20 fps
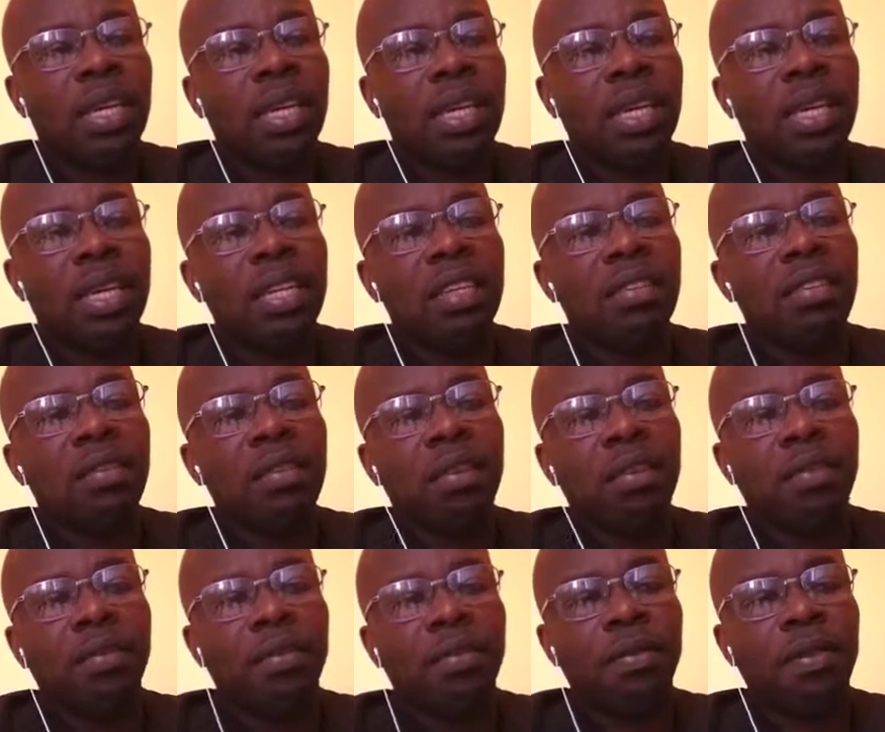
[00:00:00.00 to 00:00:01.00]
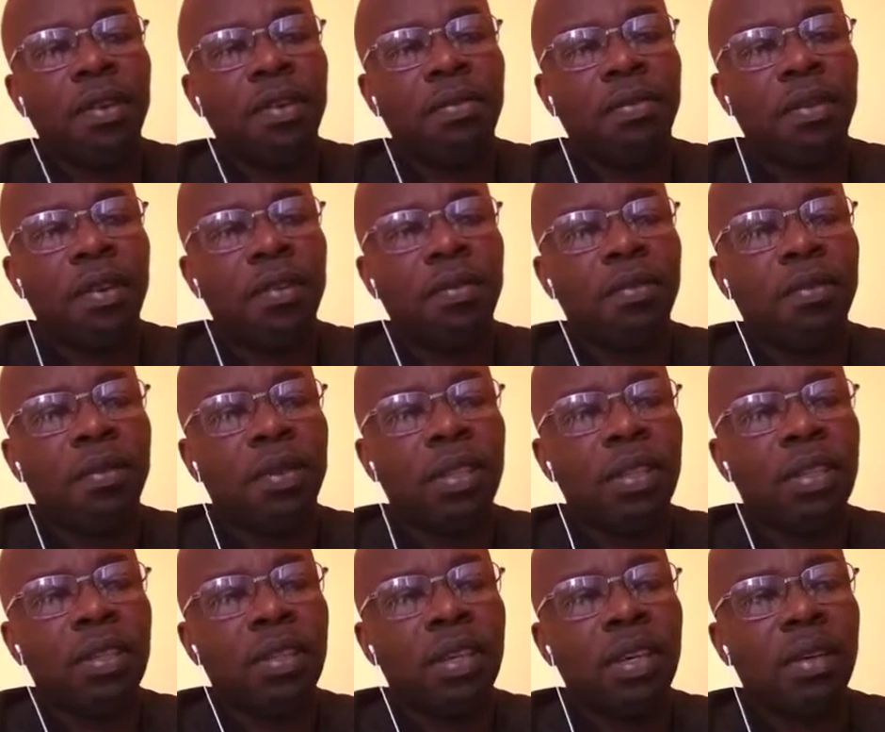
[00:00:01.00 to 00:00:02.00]
the east of
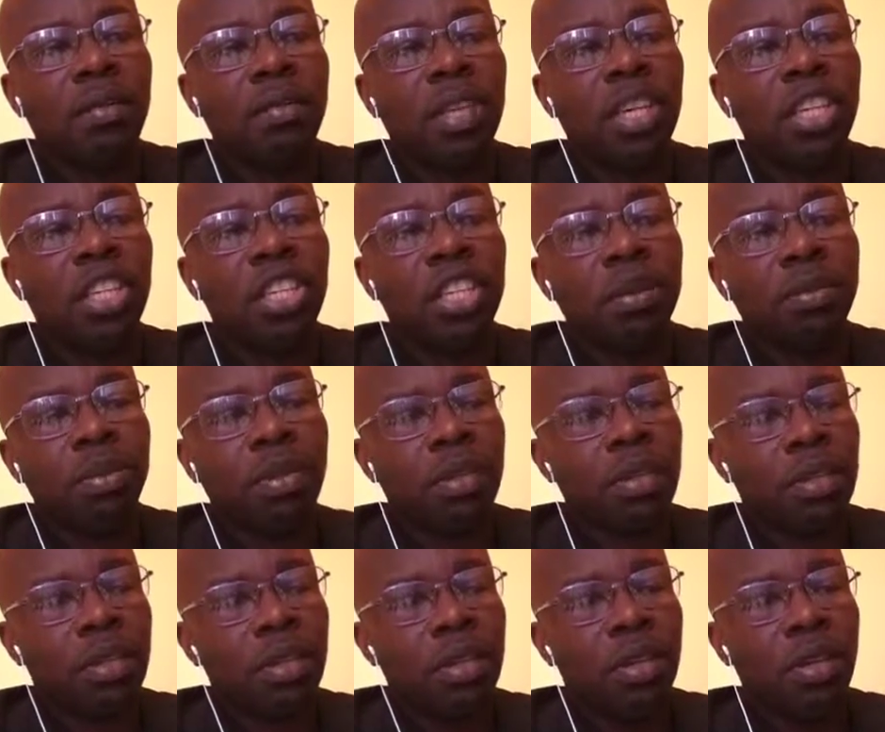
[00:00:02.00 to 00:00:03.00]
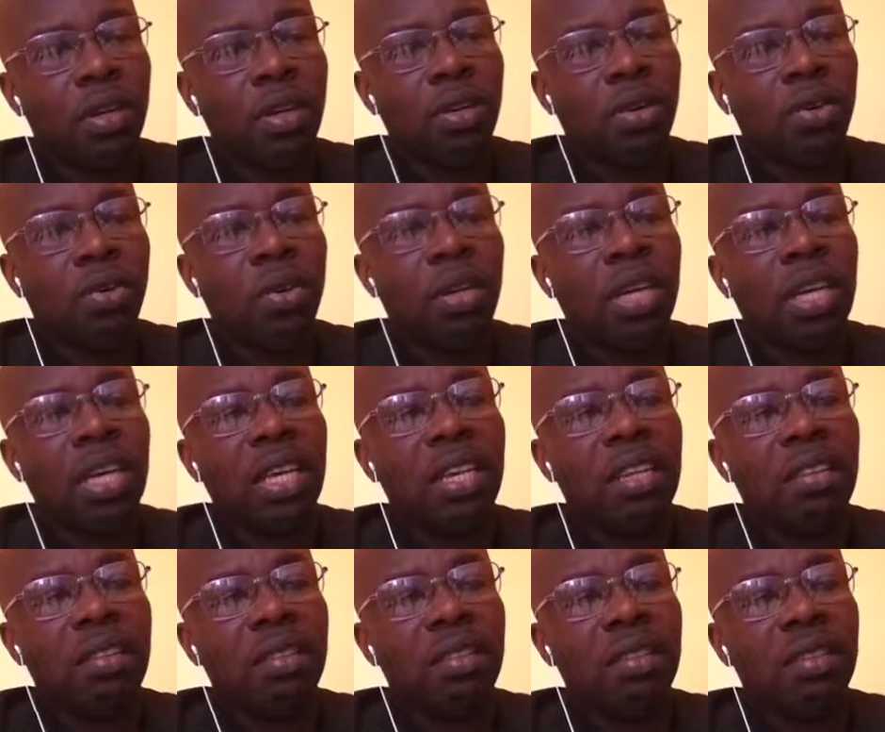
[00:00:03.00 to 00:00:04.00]
what, Egypt, or the
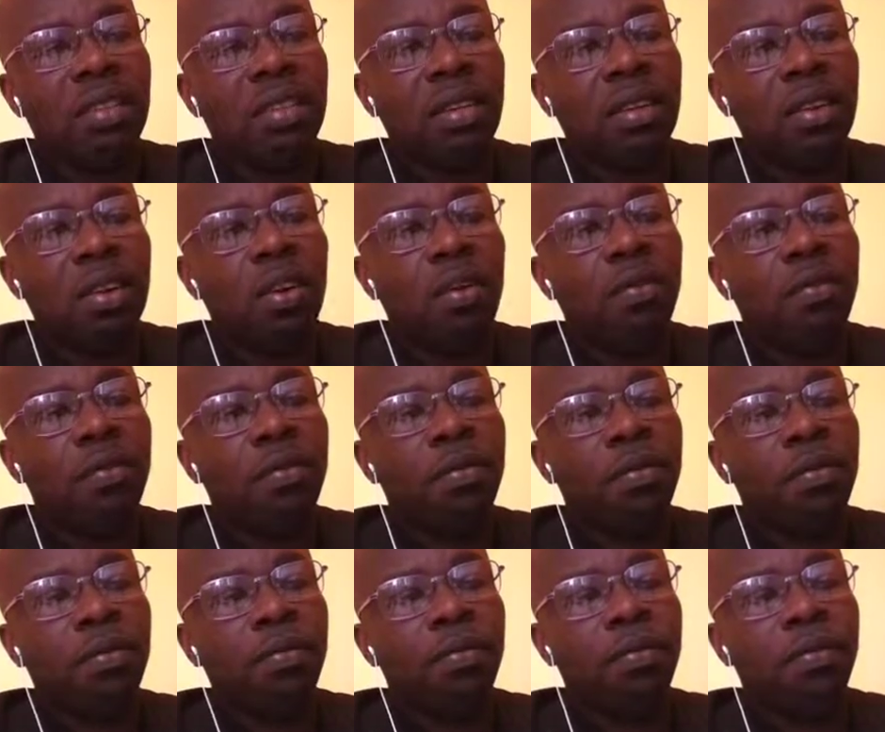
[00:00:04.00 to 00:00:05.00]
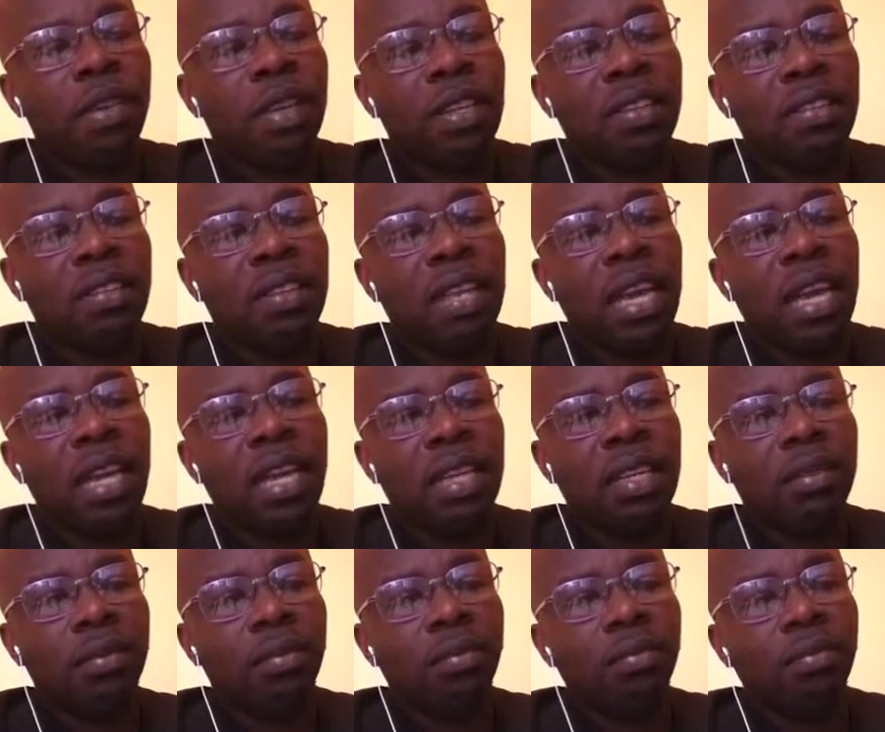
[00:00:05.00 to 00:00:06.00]
east of Philistine,
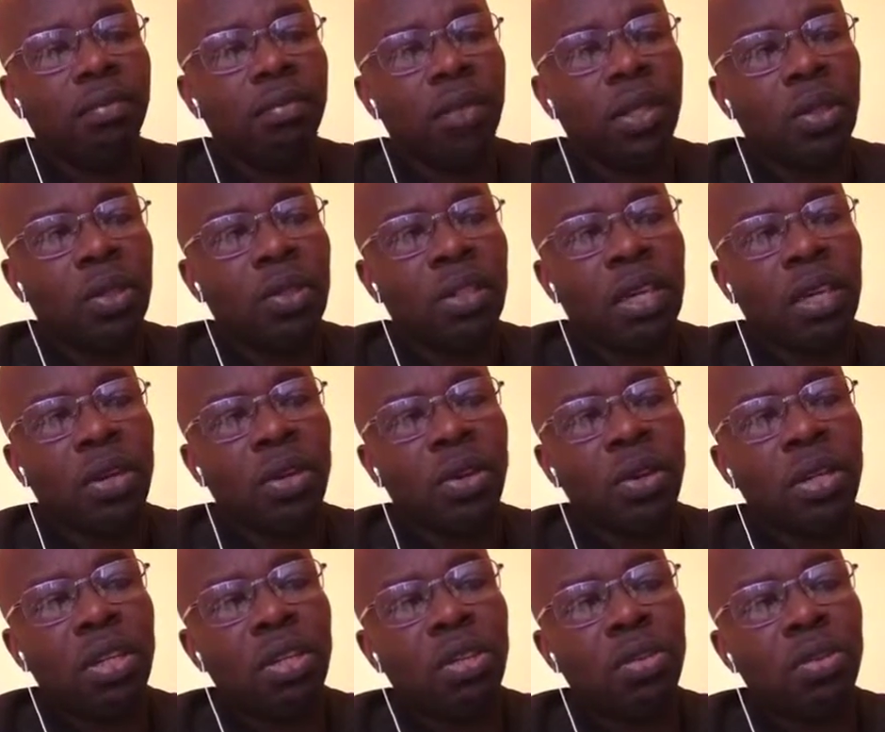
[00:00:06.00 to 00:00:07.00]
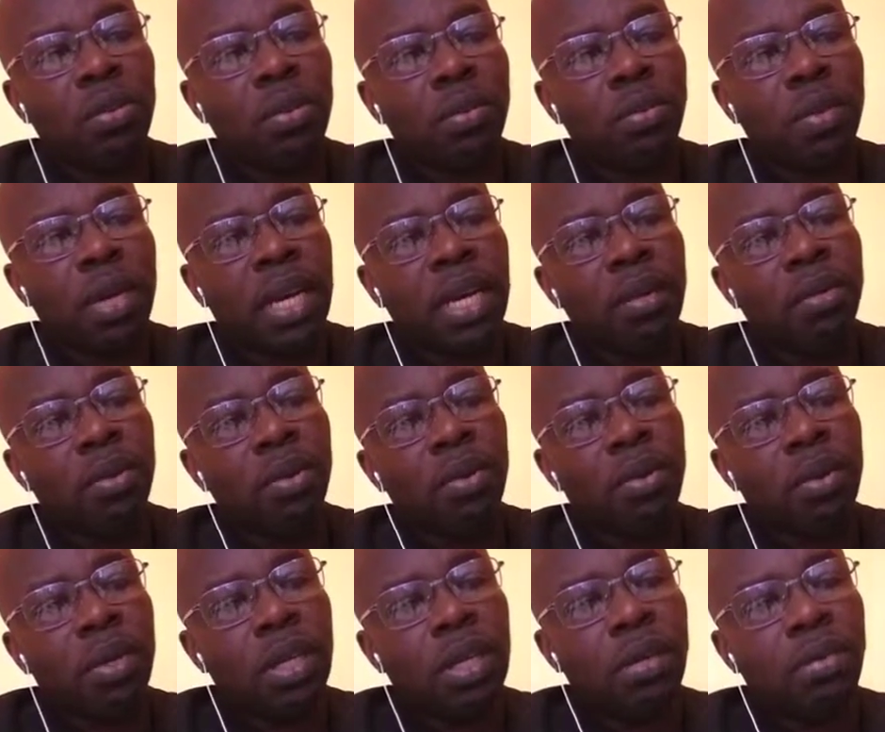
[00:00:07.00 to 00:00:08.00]
because according to the
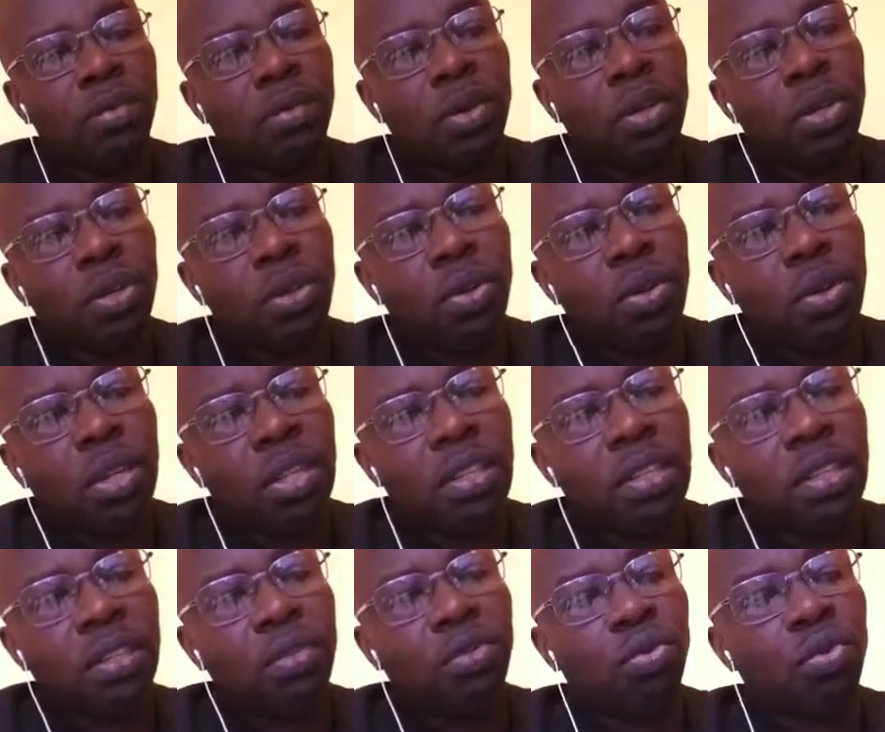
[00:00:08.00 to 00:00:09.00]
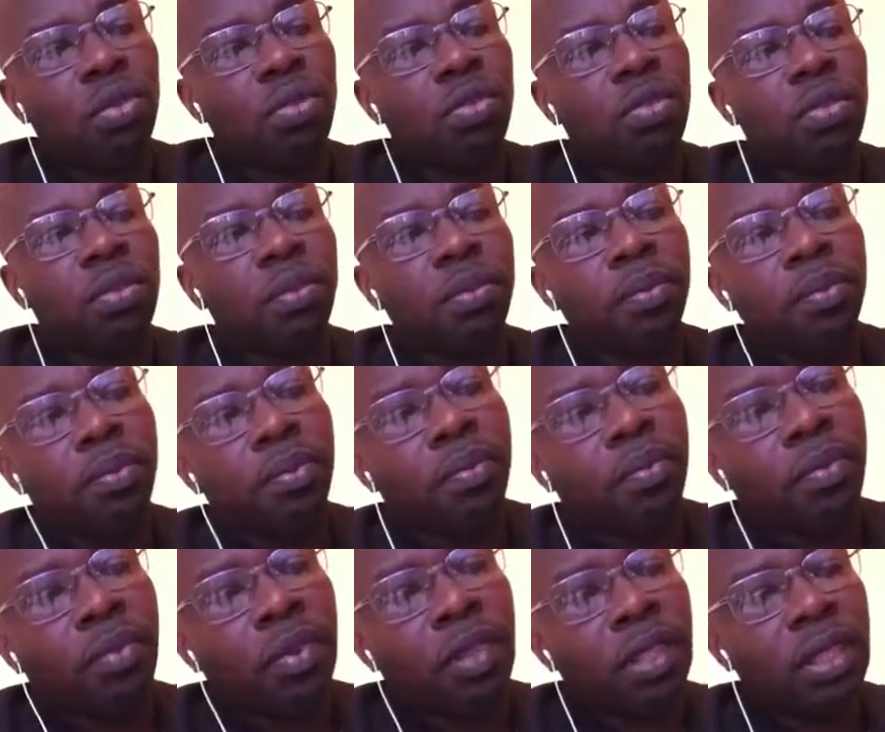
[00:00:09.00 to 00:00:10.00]
Bible, what do you call it?
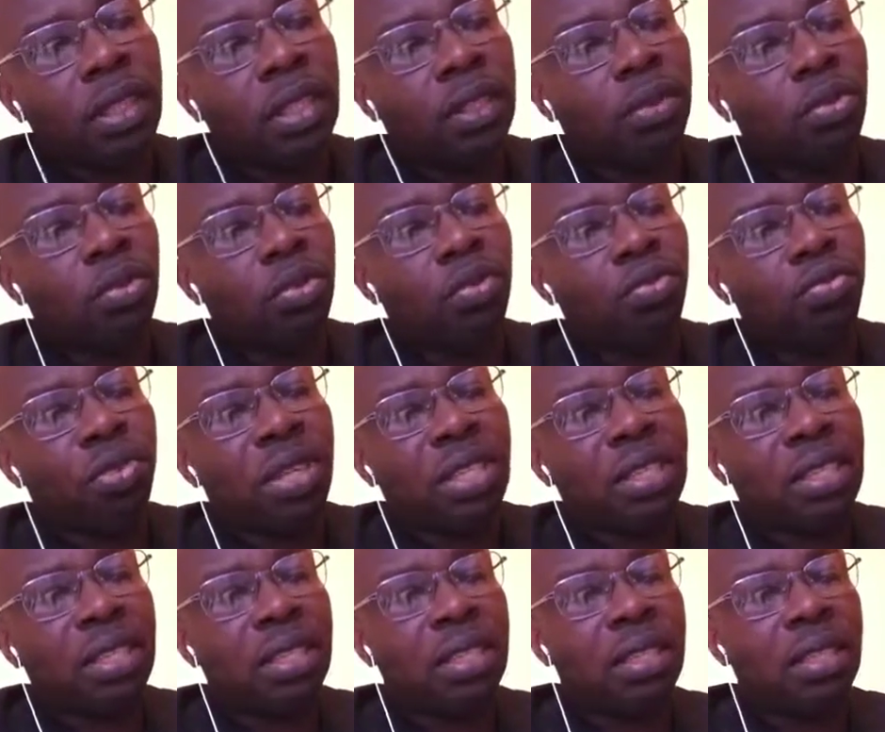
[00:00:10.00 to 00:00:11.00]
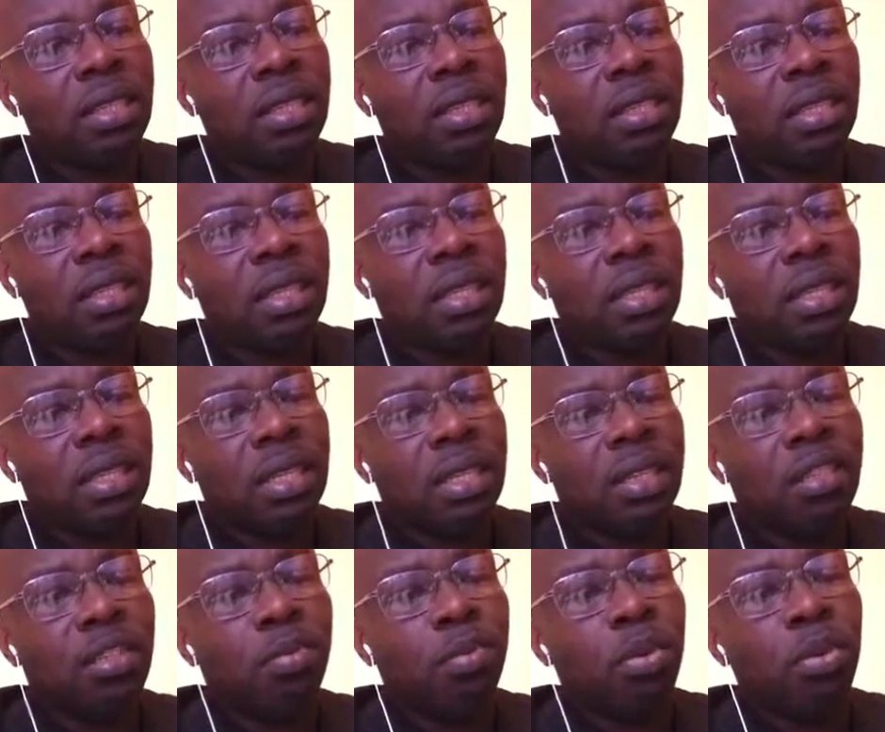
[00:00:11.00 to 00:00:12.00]
It was written.
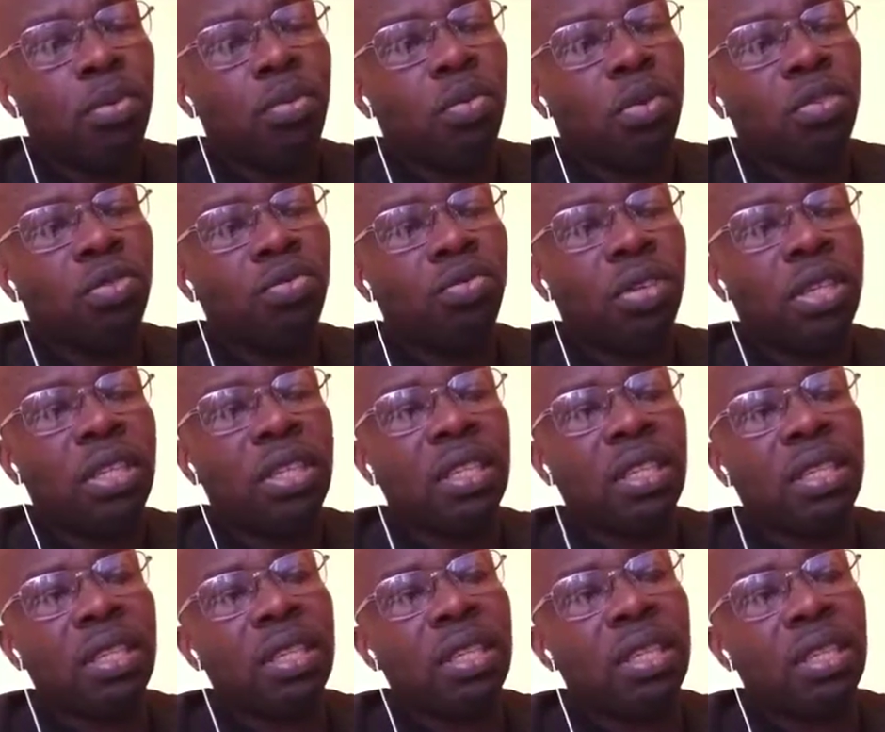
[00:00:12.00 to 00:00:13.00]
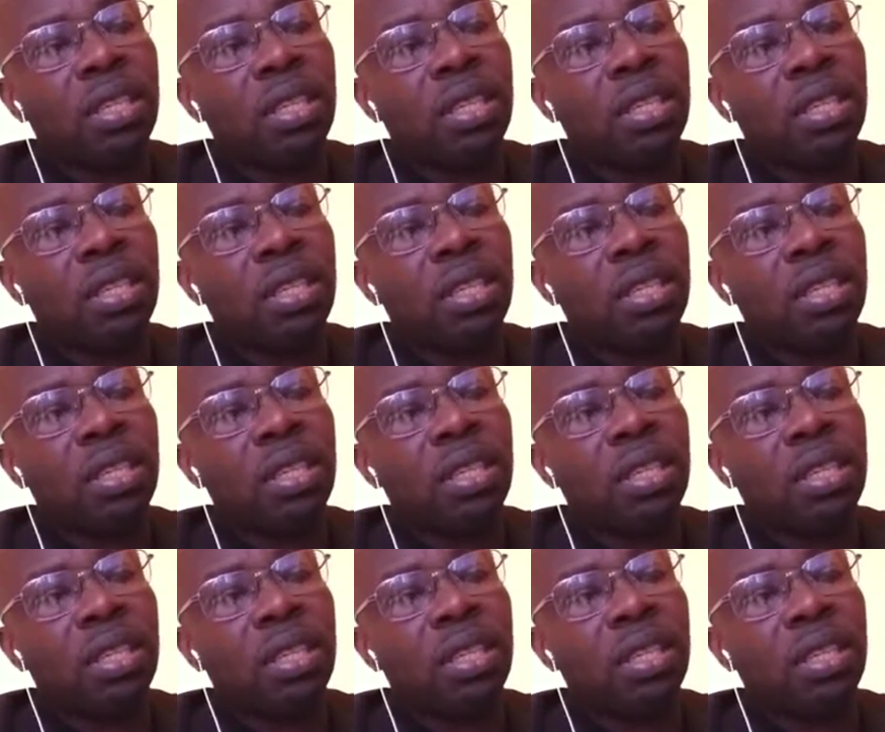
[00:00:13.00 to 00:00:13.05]
This book was written.